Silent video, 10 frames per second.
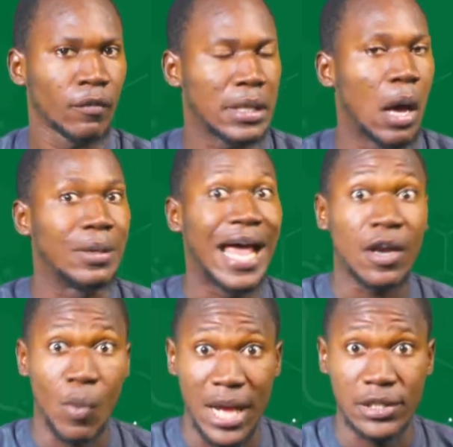Now,
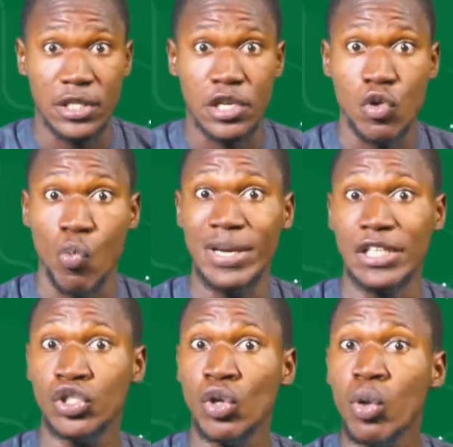likewise, when
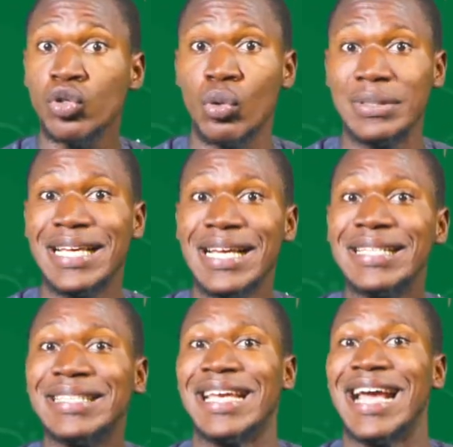a salt
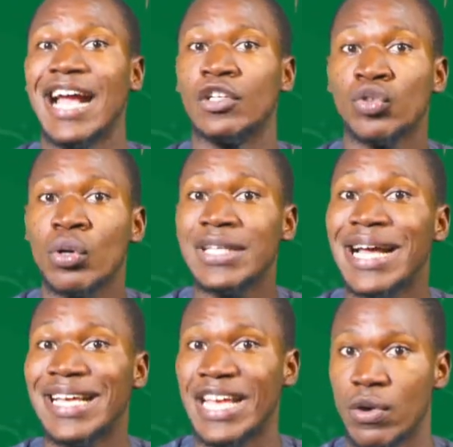contains a
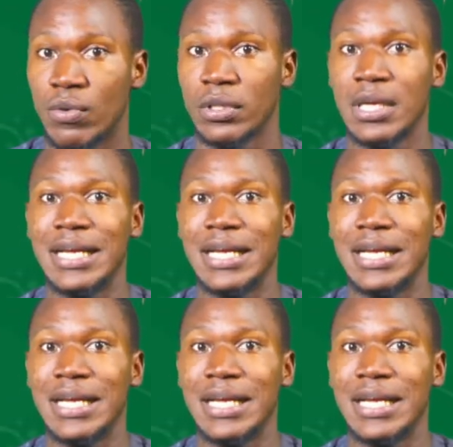hydroxide ion,